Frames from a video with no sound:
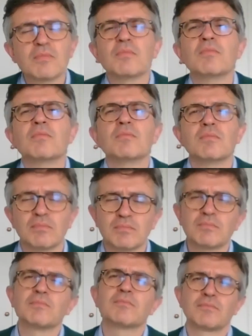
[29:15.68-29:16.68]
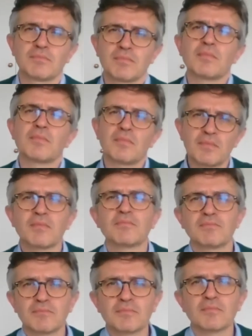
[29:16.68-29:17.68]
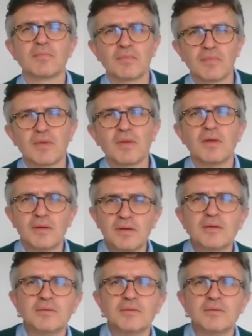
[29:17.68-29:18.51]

in the early modern period that have not been part of the canon.